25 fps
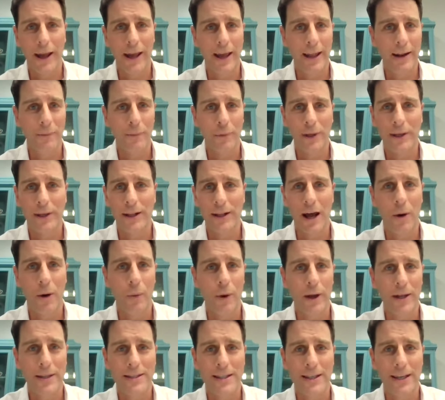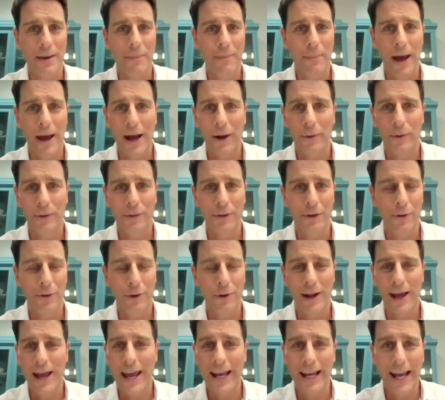And we cannot wait to get back with you
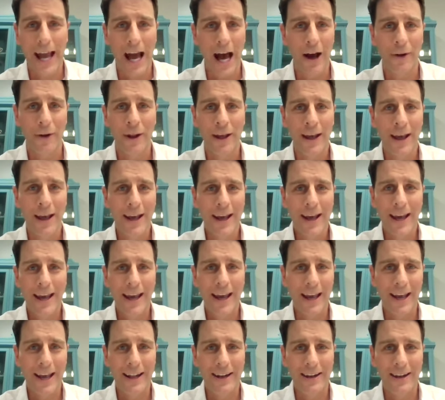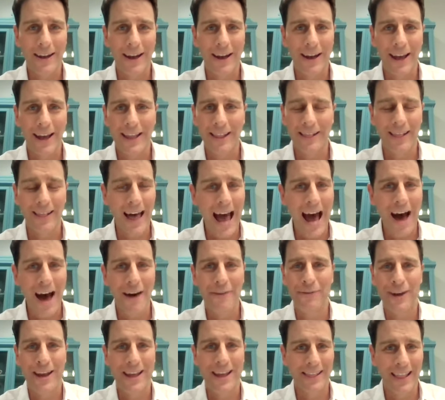and hang out and
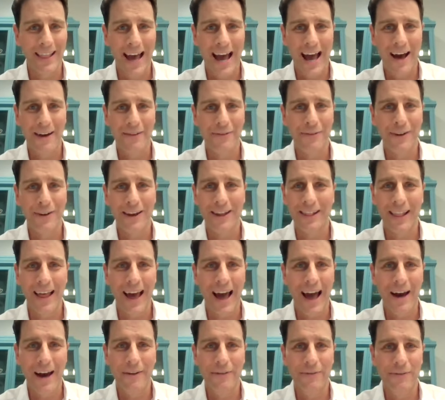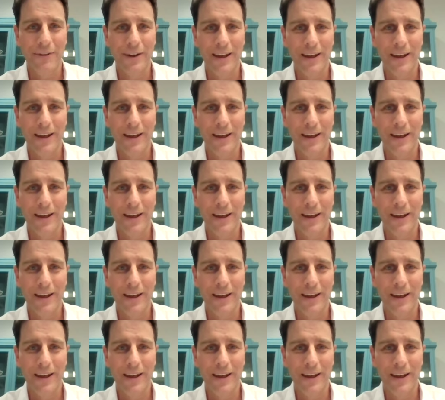laugh and laugh and laugh.